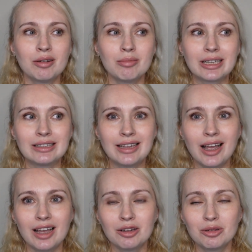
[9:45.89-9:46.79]
But
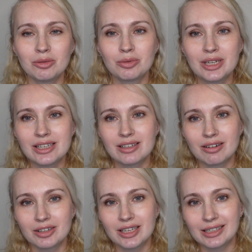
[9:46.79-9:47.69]
now we
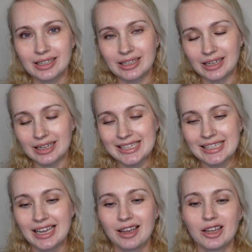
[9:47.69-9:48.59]
started
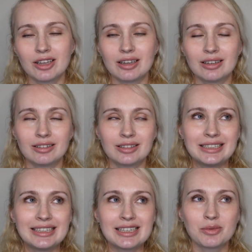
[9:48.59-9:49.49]
clinics uh,
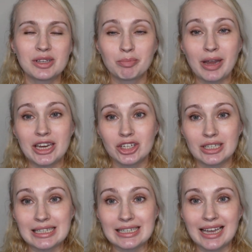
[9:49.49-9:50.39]
clinics with
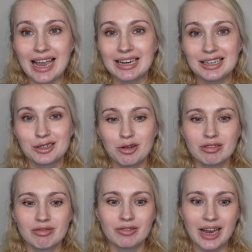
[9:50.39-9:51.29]
patients and it
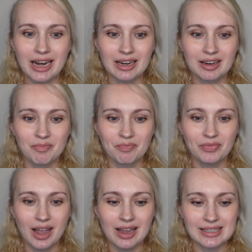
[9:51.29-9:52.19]
got very
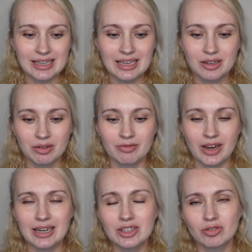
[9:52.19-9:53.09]
I'd say it got
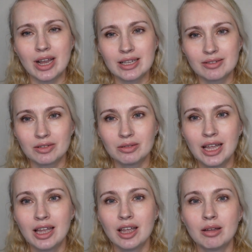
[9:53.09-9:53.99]
very stressful
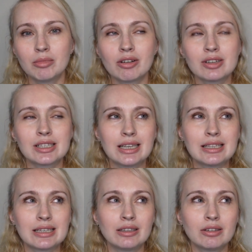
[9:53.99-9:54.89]
because
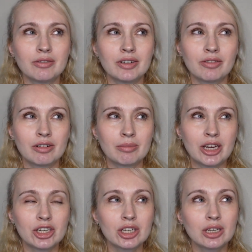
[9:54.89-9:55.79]
it's a lot of
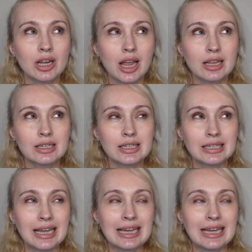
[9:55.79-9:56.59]
information and